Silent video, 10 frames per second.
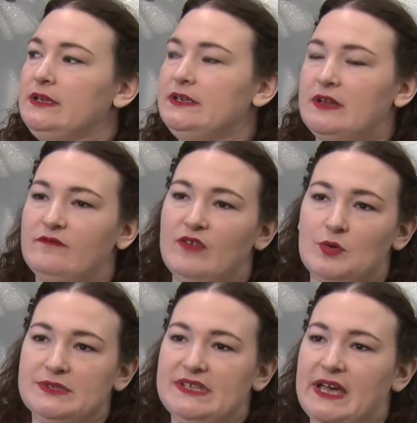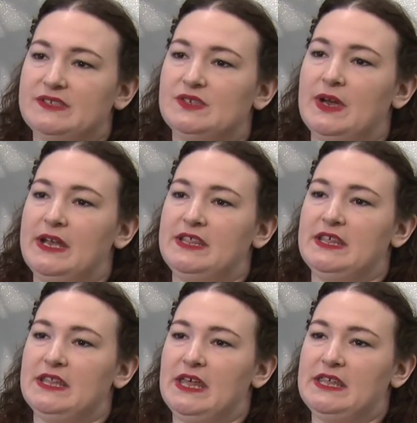done phone sex or
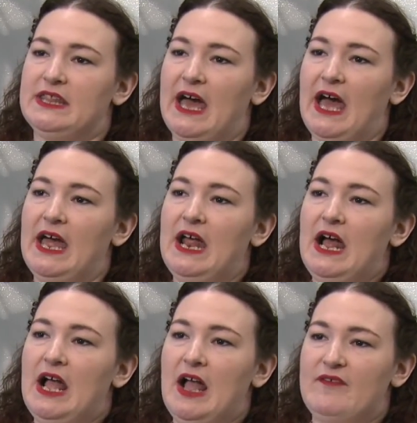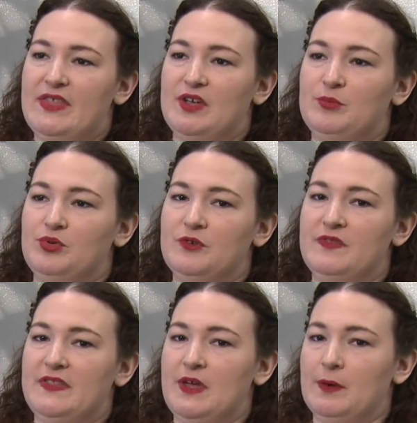anything like that. If they could prove
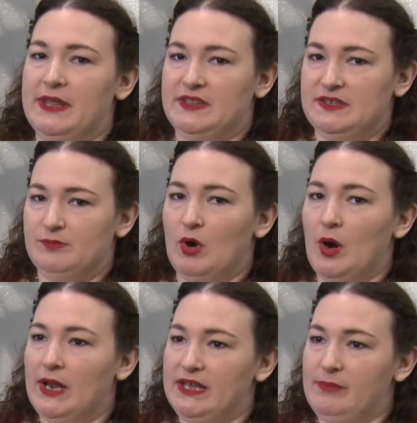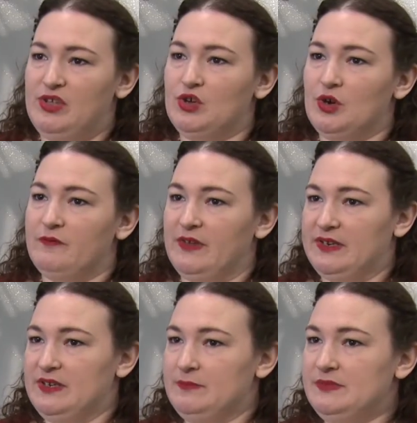that they were these morally pure
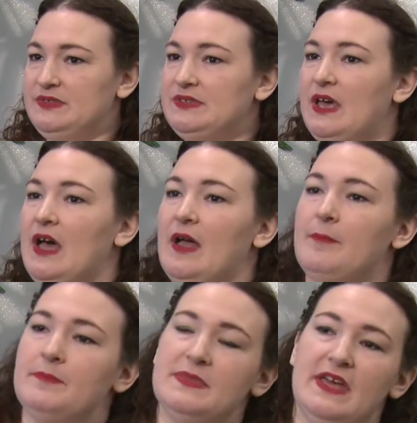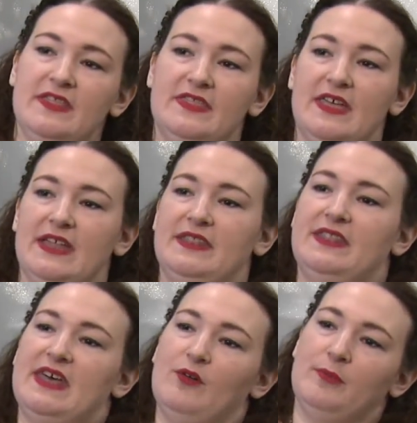victims,
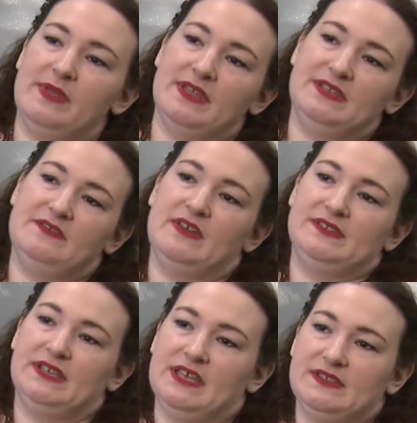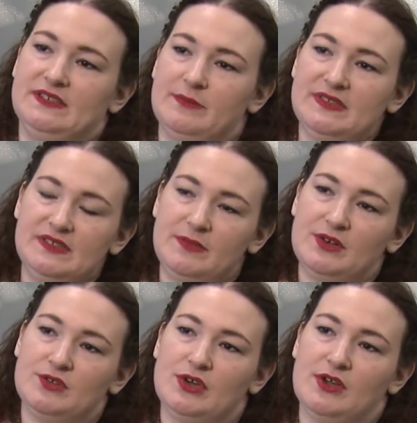then that would be a defense against a
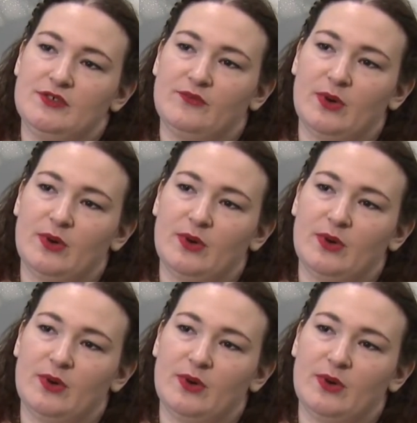misdemeanor charge of